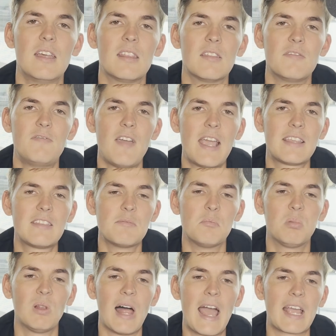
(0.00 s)
The fact that
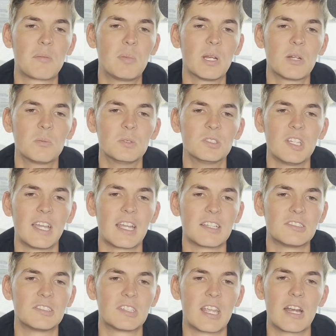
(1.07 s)
Blackbeard was like
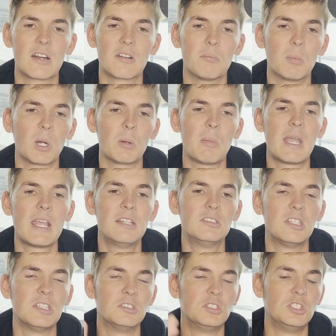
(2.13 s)
scared of mermaids
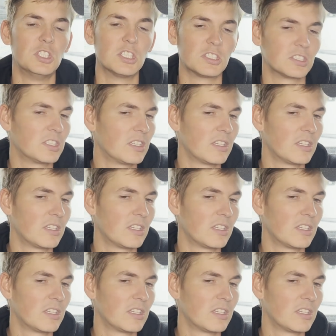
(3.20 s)
is just